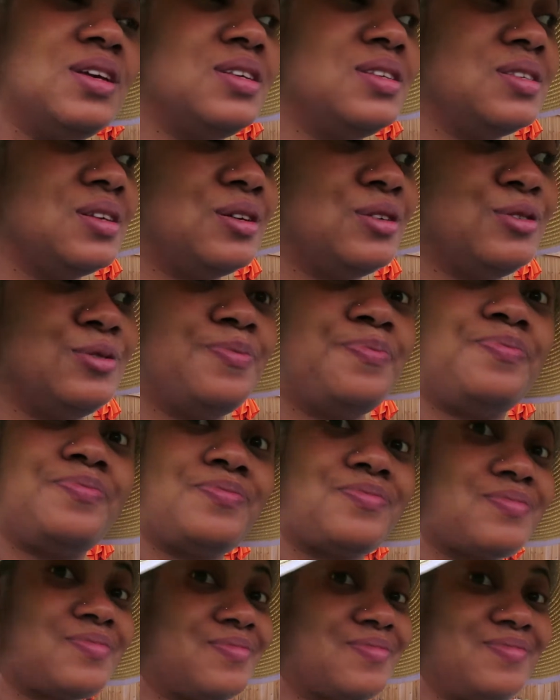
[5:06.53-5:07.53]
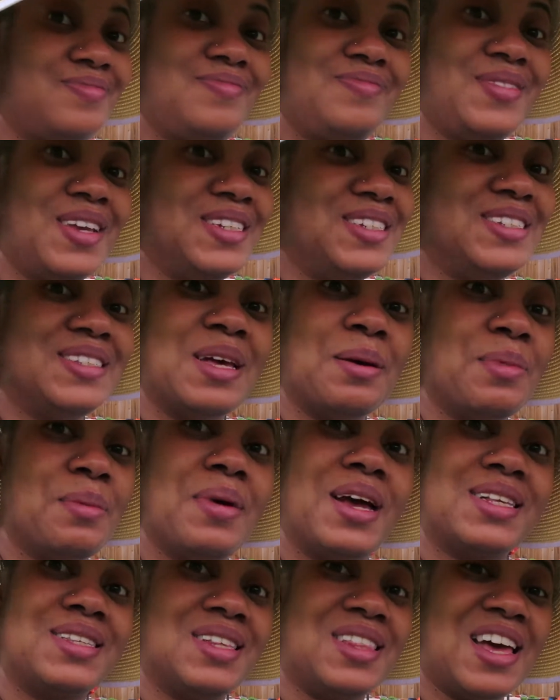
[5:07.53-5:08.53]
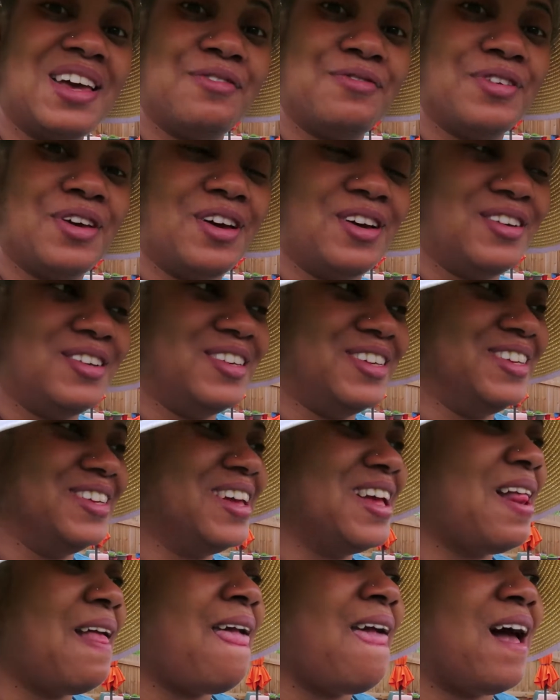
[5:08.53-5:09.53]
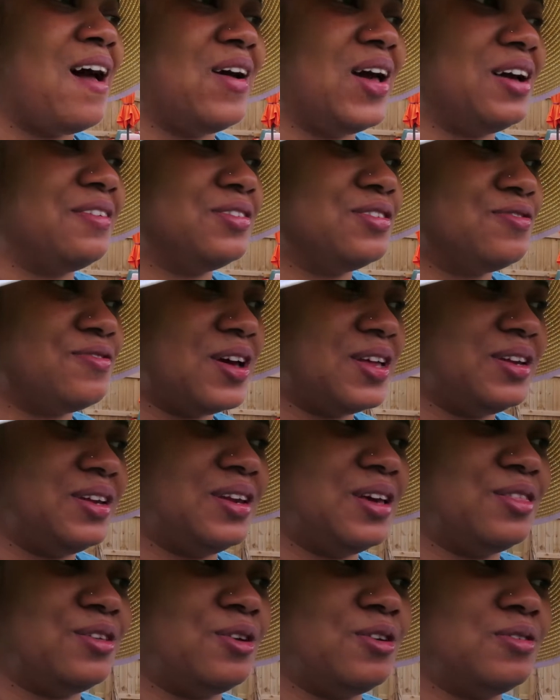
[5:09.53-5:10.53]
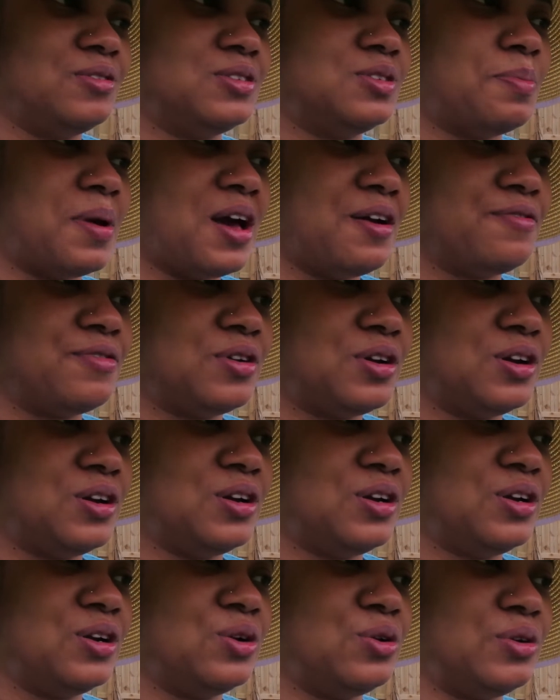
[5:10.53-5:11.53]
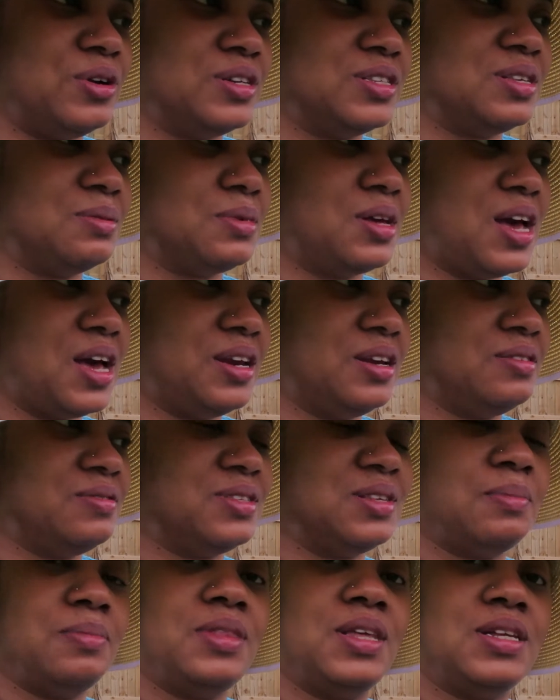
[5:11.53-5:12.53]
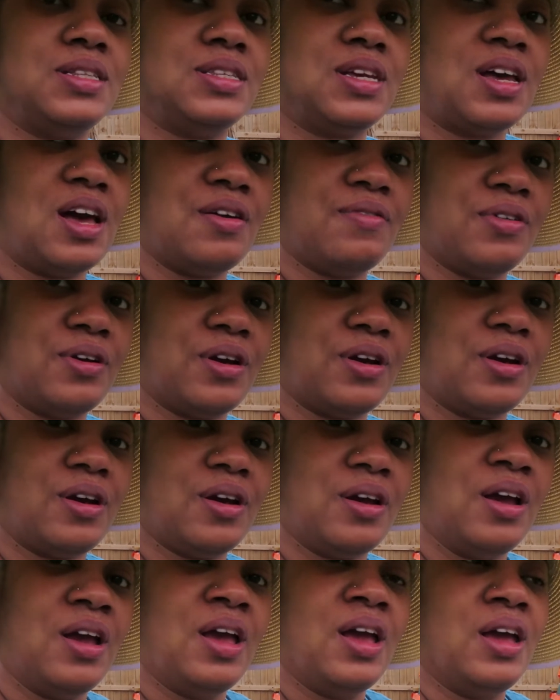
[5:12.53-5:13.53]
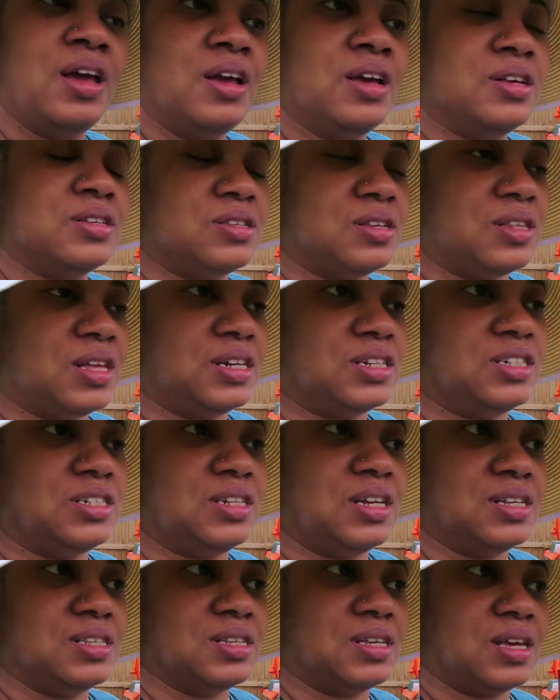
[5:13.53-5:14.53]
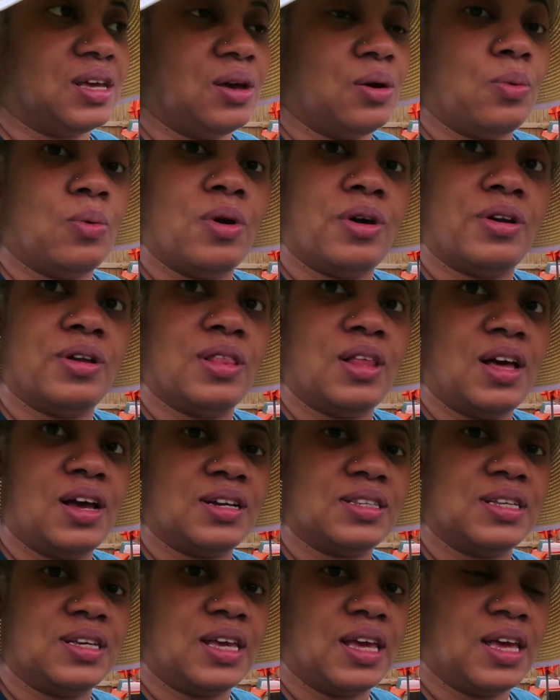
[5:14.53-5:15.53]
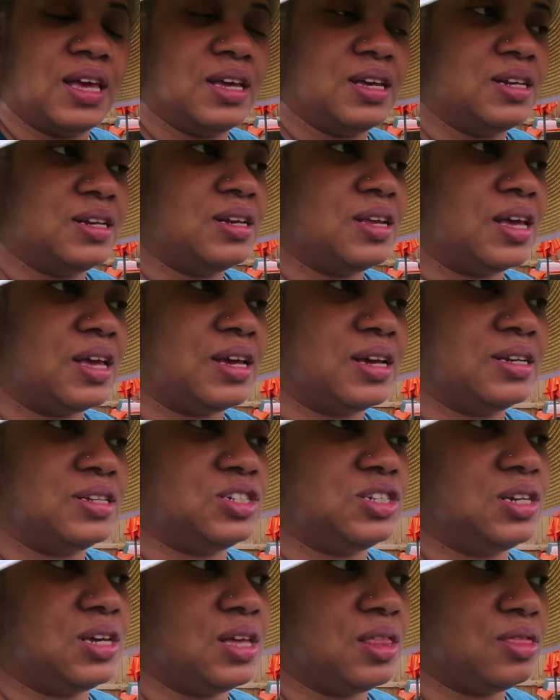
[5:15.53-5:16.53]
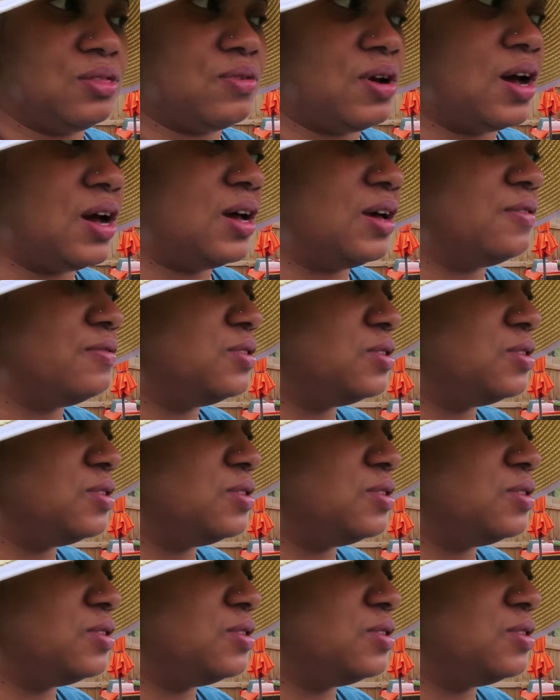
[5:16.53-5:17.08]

So she's coming back to life, y'all. I'll have to find another spot for her or some kind of something to cover her so that she doesn't get waterlogged again and she can thrive.